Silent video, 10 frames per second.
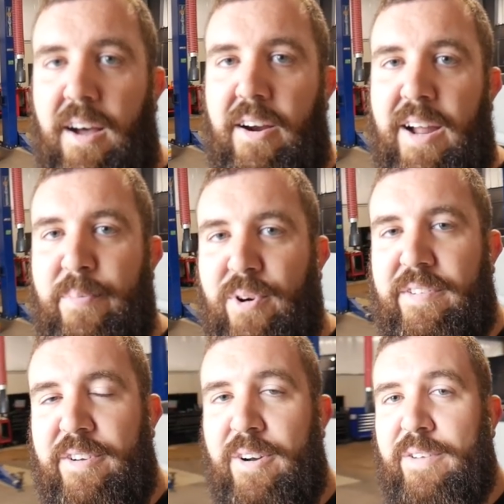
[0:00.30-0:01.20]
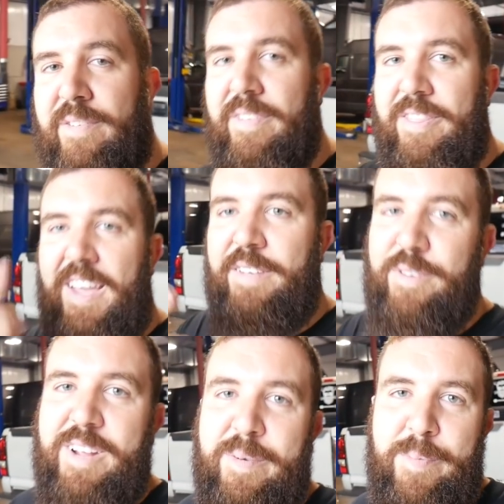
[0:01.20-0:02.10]
All right, boys and girls, thanks
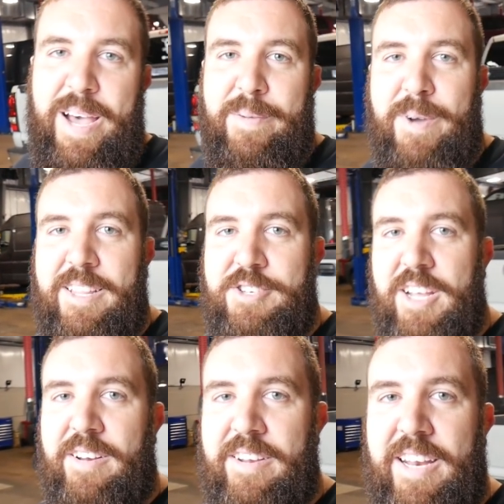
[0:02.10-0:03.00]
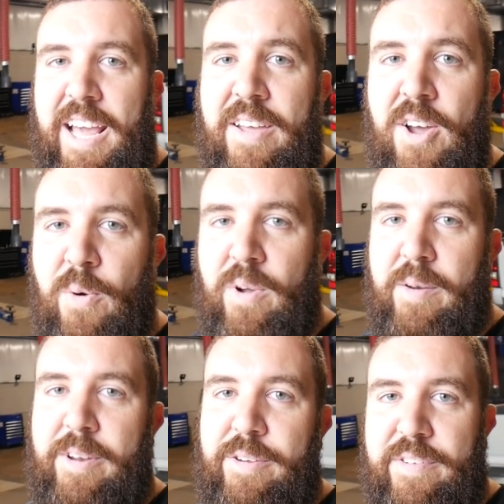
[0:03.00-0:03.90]
for coming back by the channel today. We're
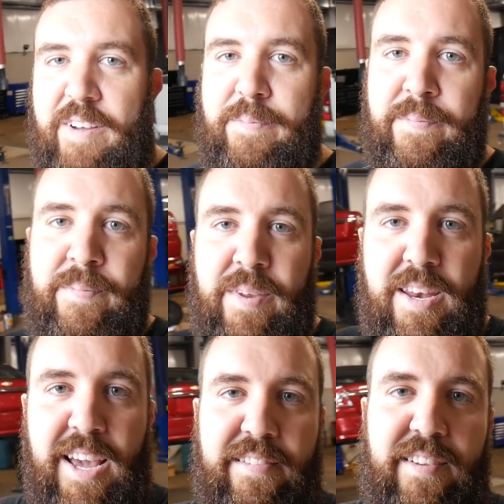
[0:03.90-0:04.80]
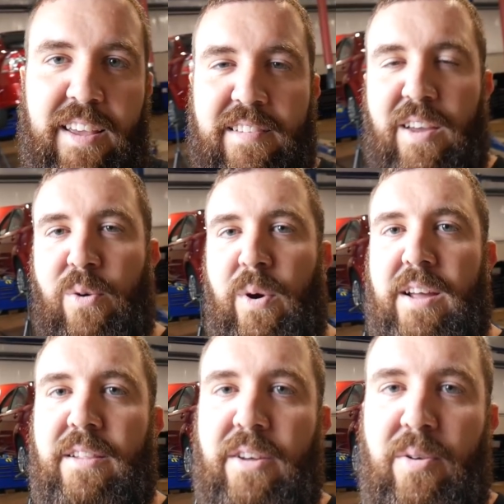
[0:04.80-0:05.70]
gonna be doing something nice, easy,
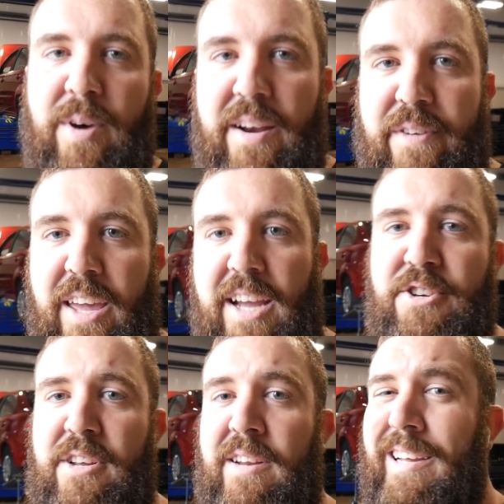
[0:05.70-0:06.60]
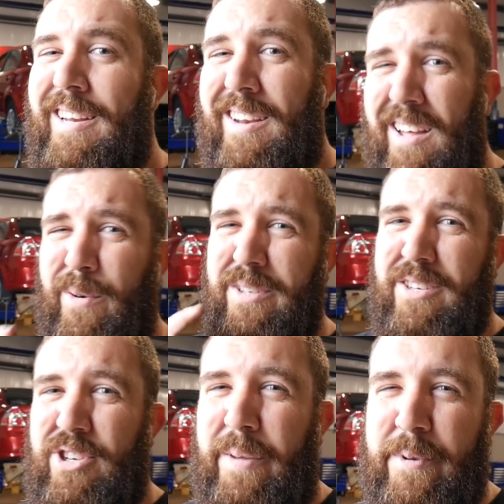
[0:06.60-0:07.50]
quick little modification. Not always
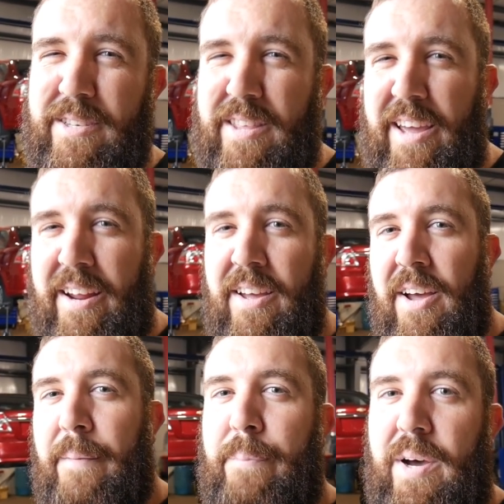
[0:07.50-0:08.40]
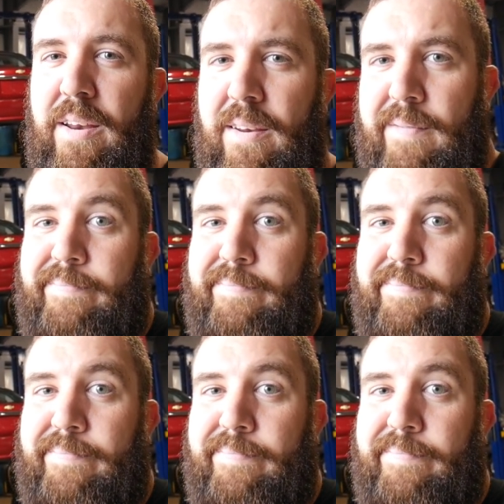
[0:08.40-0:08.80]
the cheapest thing, but